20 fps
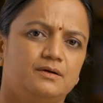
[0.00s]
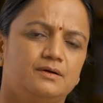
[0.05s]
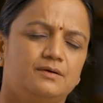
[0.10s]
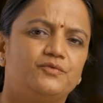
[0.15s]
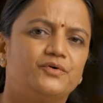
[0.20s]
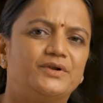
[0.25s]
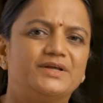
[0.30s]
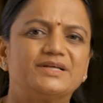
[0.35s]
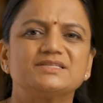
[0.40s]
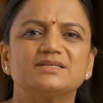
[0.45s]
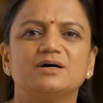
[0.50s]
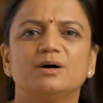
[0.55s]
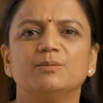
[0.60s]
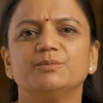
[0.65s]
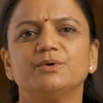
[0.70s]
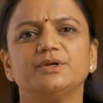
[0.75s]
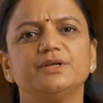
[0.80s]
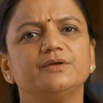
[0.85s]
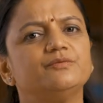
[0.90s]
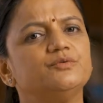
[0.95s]
For
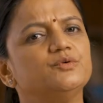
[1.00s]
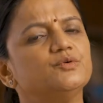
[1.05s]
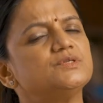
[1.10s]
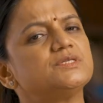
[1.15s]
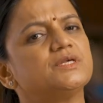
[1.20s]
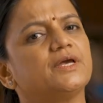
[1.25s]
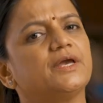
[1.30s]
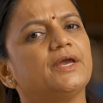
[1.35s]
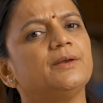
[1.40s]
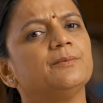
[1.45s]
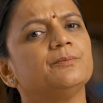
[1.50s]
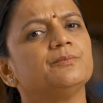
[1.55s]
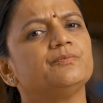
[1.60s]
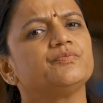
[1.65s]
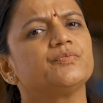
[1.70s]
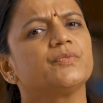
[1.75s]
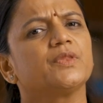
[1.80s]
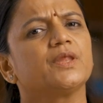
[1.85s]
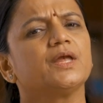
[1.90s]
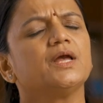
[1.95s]
example, if you say,
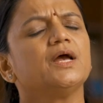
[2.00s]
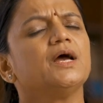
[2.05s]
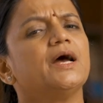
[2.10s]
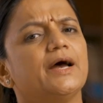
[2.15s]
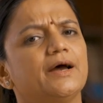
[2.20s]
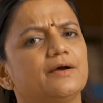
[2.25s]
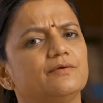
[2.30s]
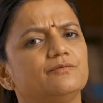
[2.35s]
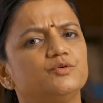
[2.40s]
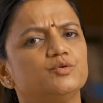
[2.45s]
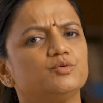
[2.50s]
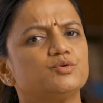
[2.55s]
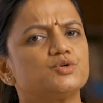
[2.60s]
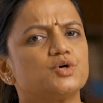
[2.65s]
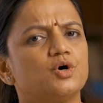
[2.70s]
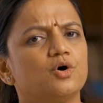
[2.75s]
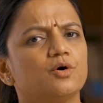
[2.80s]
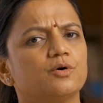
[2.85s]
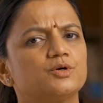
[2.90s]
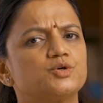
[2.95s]
have you
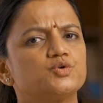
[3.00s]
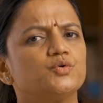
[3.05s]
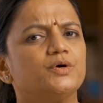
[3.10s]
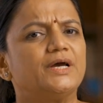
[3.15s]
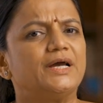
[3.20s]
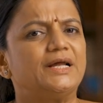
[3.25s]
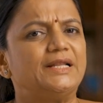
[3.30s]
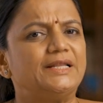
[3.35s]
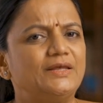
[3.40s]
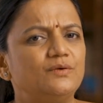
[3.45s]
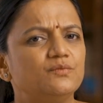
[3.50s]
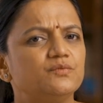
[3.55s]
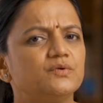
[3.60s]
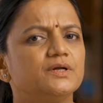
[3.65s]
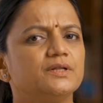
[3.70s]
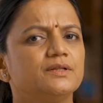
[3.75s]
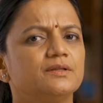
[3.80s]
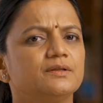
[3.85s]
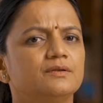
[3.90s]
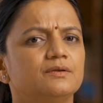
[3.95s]
talked to
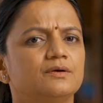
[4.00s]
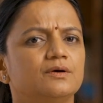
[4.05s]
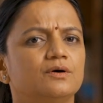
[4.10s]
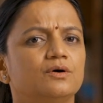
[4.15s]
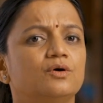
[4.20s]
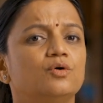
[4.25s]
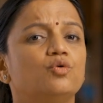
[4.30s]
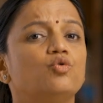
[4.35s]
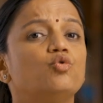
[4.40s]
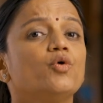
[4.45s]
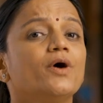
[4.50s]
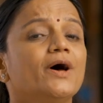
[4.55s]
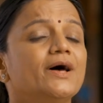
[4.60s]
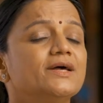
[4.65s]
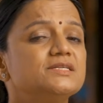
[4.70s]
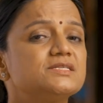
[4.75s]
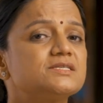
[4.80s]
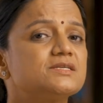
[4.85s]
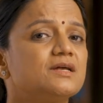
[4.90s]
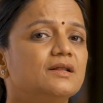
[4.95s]
anyone who
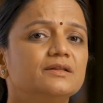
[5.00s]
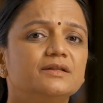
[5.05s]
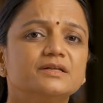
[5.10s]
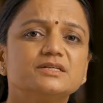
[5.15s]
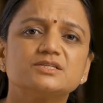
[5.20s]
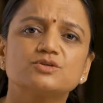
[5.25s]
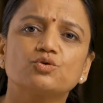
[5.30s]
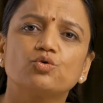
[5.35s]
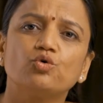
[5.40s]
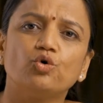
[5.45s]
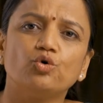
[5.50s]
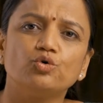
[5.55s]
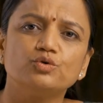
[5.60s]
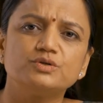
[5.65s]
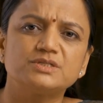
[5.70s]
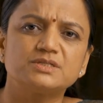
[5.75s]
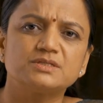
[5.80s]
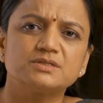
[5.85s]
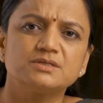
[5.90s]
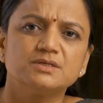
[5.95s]
has done this
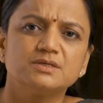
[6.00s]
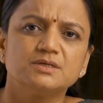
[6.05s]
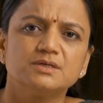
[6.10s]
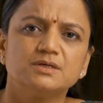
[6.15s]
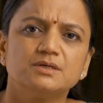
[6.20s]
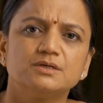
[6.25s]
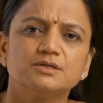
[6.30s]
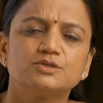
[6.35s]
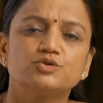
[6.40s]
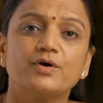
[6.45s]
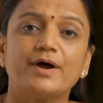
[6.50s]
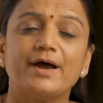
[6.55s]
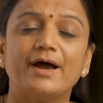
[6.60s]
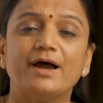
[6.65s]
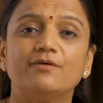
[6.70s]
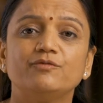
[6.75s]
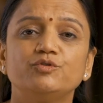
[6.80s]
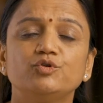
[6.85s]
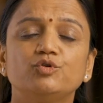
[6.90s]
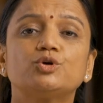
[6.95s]
course? So,
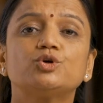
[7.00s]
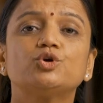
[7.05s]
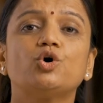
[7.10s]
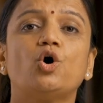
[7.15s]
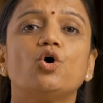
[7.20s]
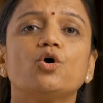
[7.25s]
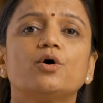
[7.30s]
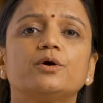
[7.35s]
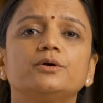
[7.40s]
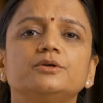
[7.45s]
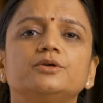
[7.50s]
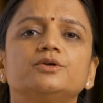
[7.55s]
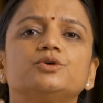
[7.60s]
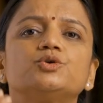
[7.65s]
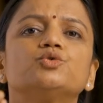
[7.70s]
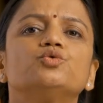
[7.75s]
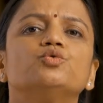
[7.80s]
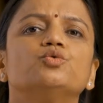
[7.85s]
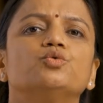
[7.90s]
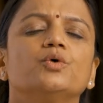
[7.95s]
have you talked
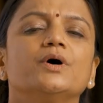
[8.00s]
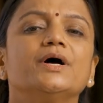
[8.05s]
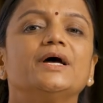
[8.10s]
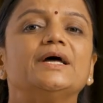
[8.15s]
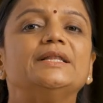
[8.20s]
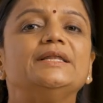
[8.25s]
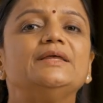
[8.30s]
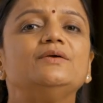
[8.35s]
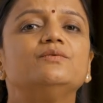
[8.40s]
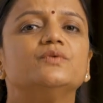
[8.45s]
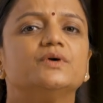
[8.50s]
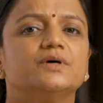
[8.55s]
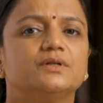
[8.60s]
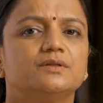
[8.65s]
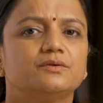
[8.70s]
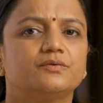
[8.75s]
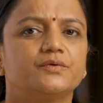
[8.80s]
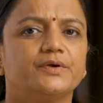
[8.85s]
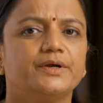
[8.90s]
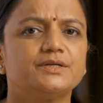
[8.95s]
to anyone,
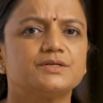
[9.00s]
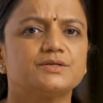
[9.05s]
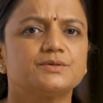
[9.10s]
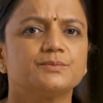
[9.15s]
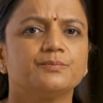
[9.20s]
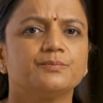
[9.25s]
right?